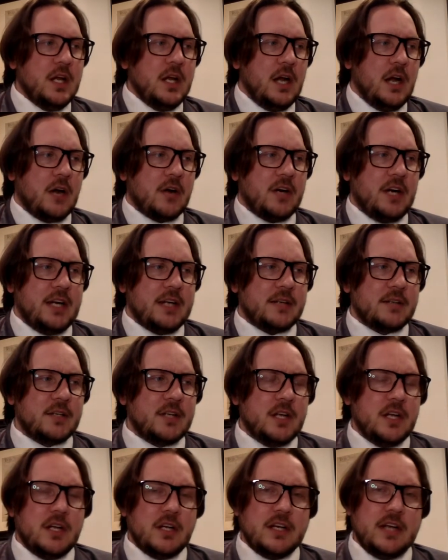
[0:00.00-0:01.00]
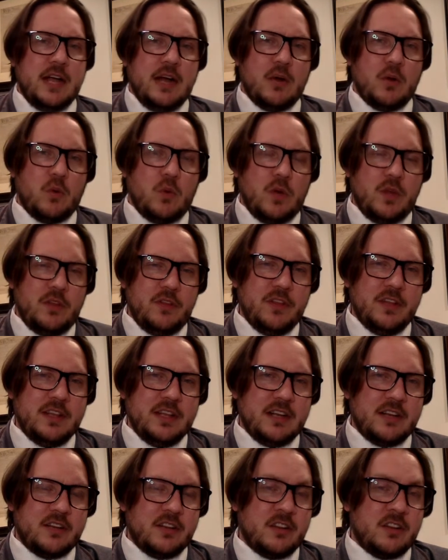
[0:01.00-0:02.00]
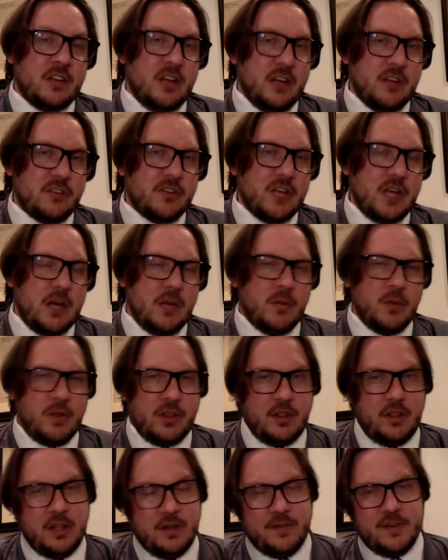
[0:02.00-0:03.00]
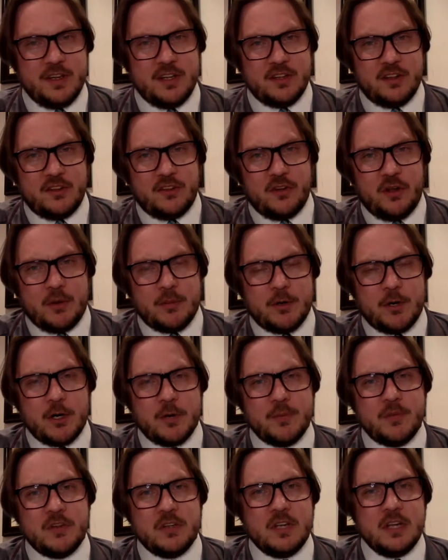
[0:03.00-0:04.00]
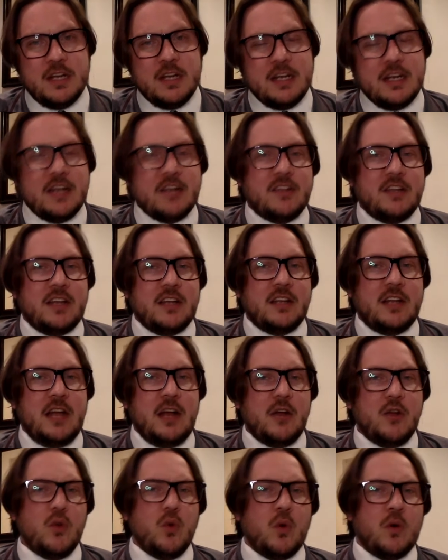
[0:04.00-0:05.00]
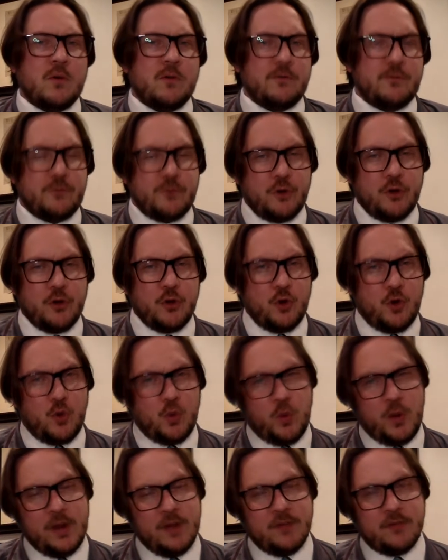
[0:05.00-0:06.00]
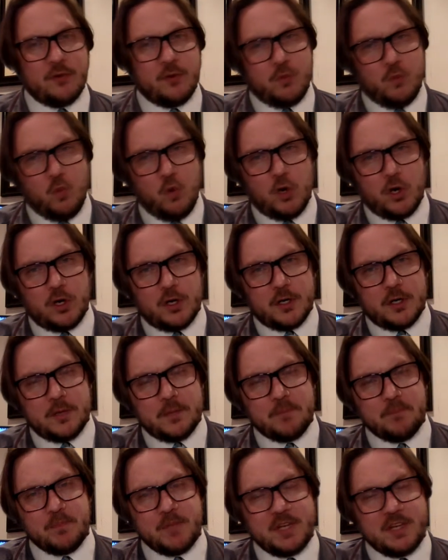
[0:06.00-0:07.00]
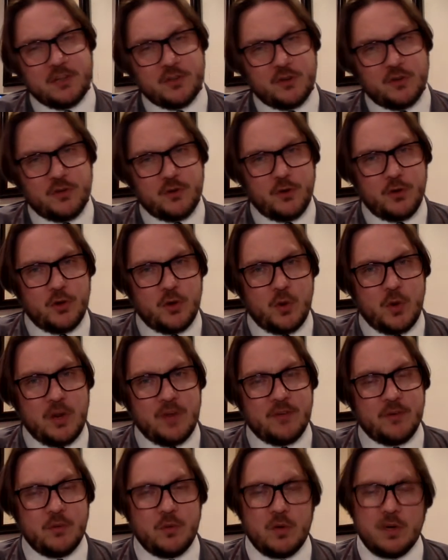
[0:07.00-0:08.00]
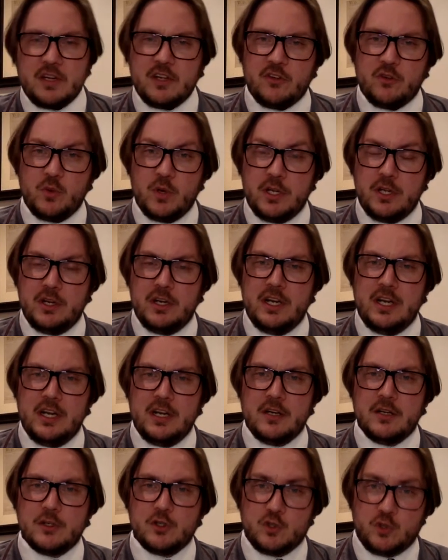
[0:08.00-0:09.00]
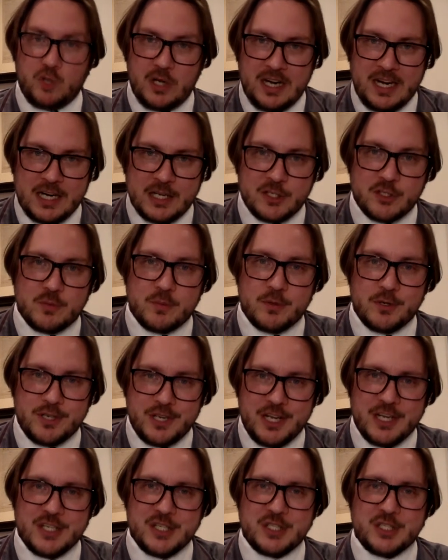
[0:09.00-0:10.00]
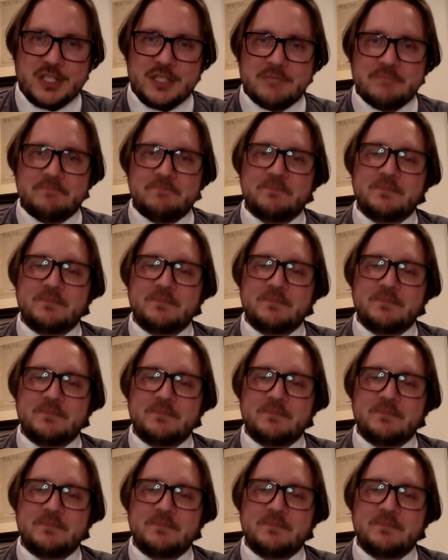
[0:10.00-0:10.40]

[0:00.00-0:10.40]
All right. Now, one thing that does come with living in the suburbs is that now you are further away from work. Because you're further away from work, guess what you need? Transportation.